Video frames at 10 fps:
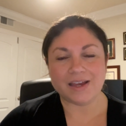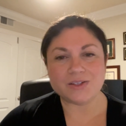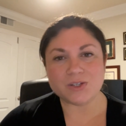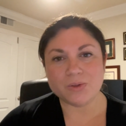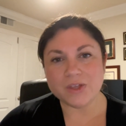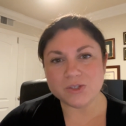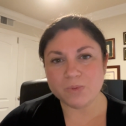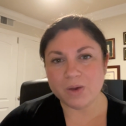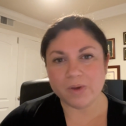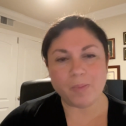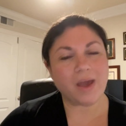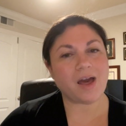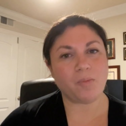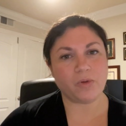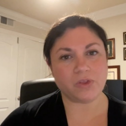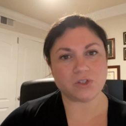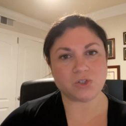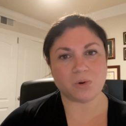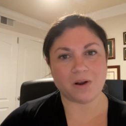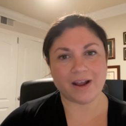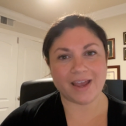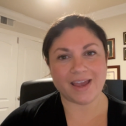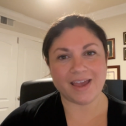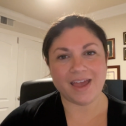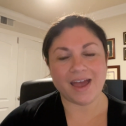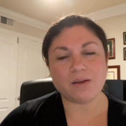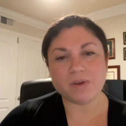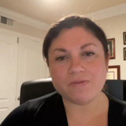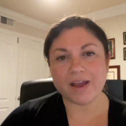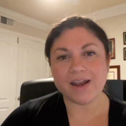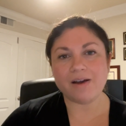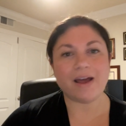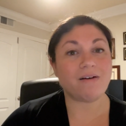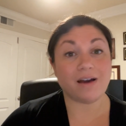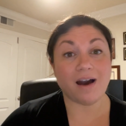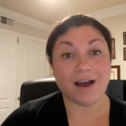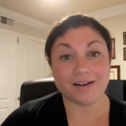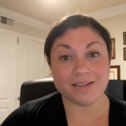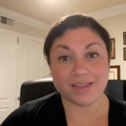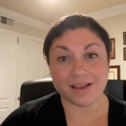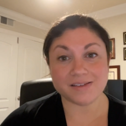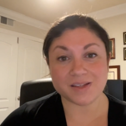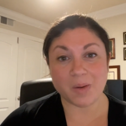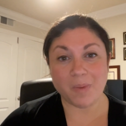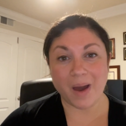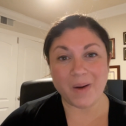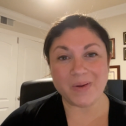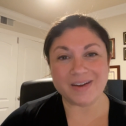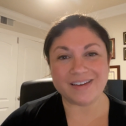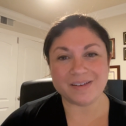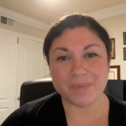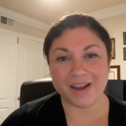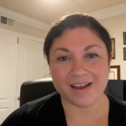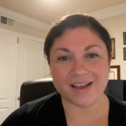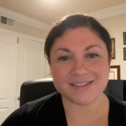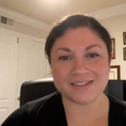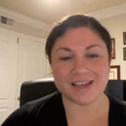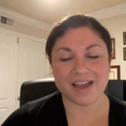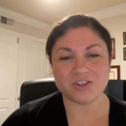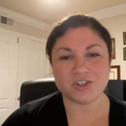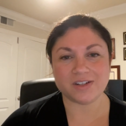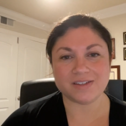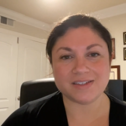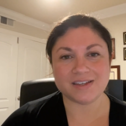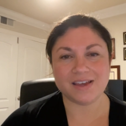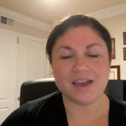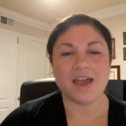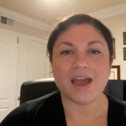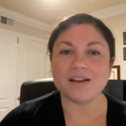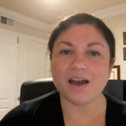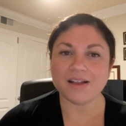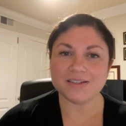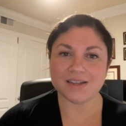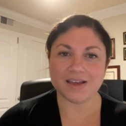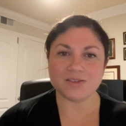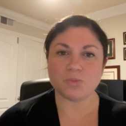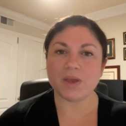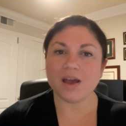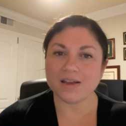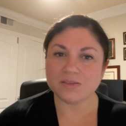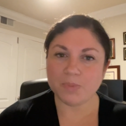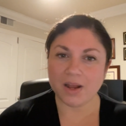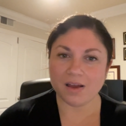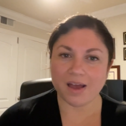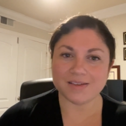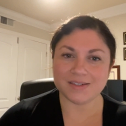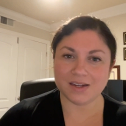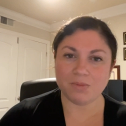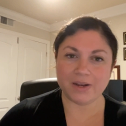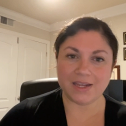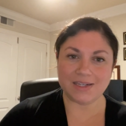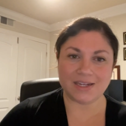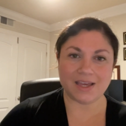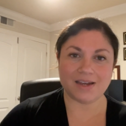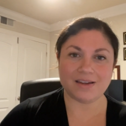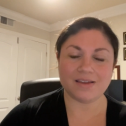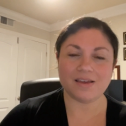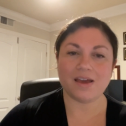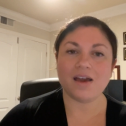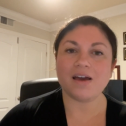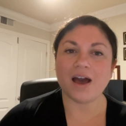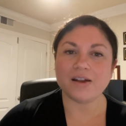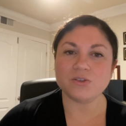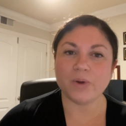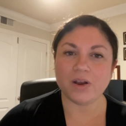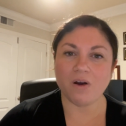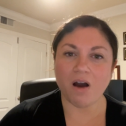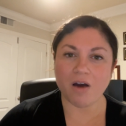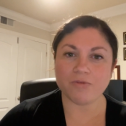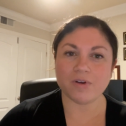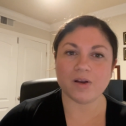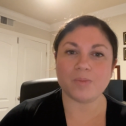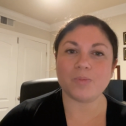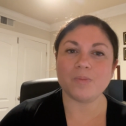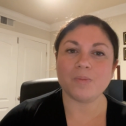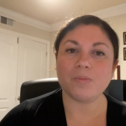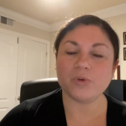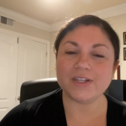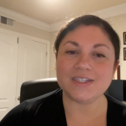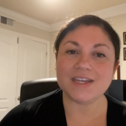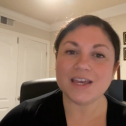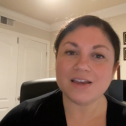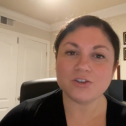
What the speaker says: And so this week we pick up with the story and we find out how God thinks about Pinchas's actions. And God says, because Pinchas did what he did, God is going to offer Briti